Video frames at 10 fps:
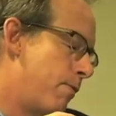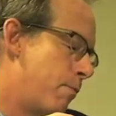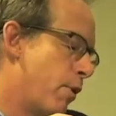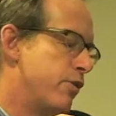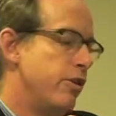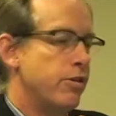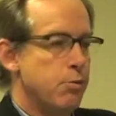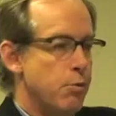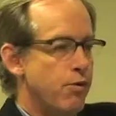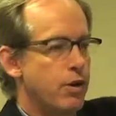Percy's the
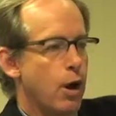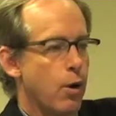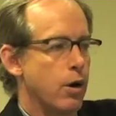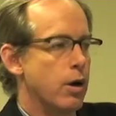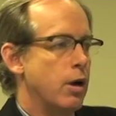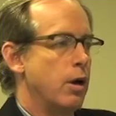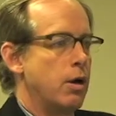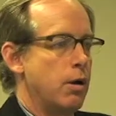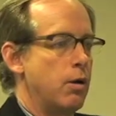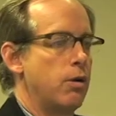Moviegoer
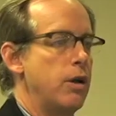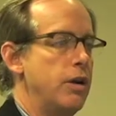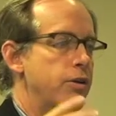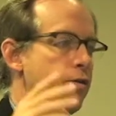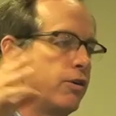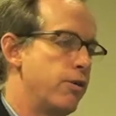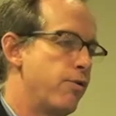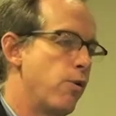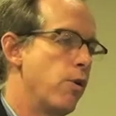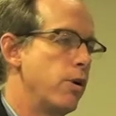leads Richard
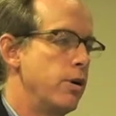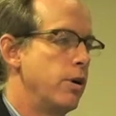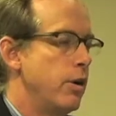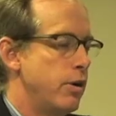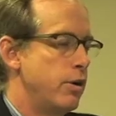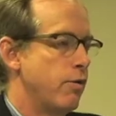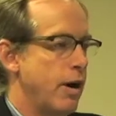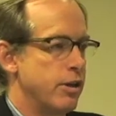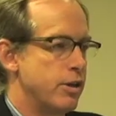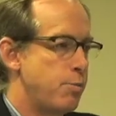Ford to
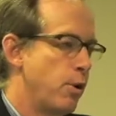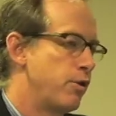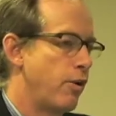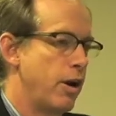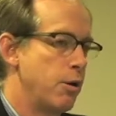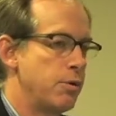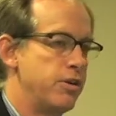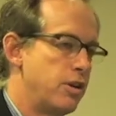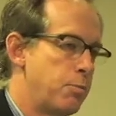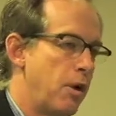write The Sportswriter, which
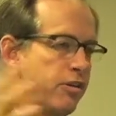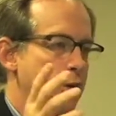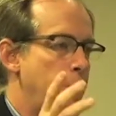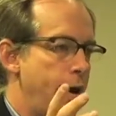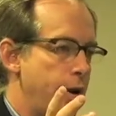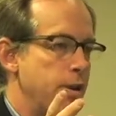is expressly modeled